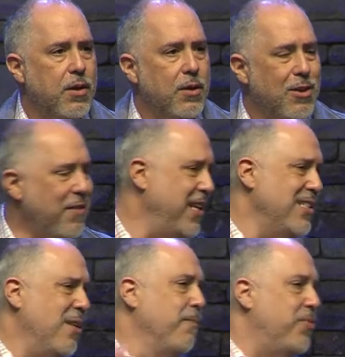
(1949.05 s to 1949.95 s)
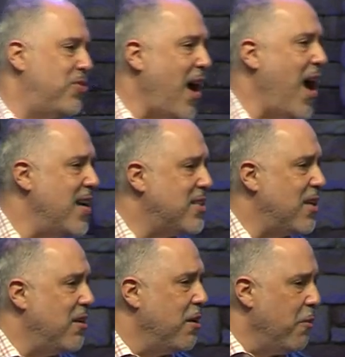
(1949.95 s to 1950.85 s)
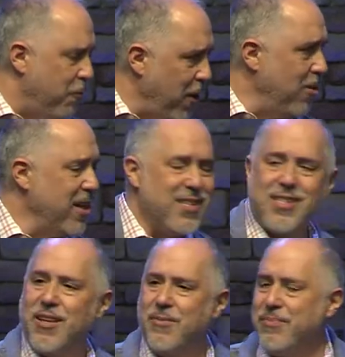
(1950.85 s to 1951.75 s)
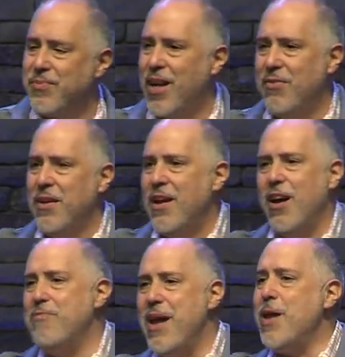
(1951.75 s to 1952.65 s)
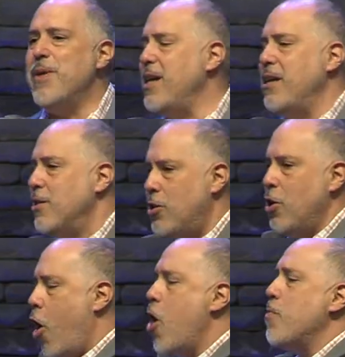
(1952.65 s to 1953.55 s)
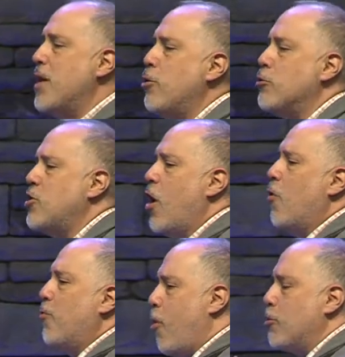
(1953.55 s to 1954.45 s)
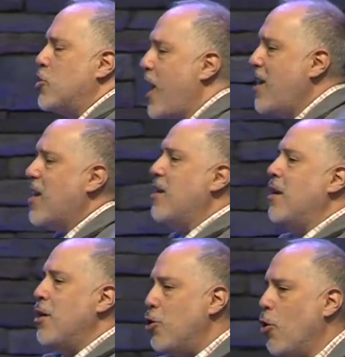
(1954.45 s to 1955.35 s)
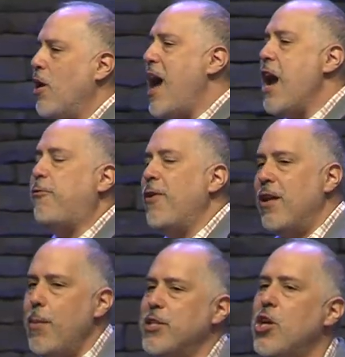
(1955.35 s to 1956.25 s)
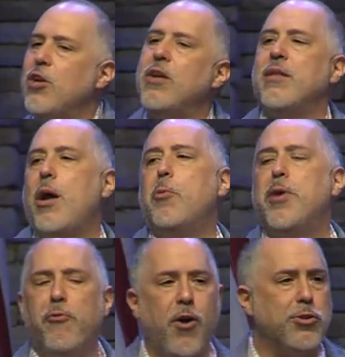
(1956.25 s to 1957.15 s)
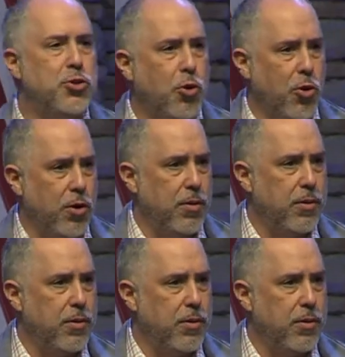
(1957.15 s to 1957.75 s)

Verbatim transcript: You have these thoughts and feelings of, of, of maybe harming yourself or taking your life. Let me tell you, that would be a false door.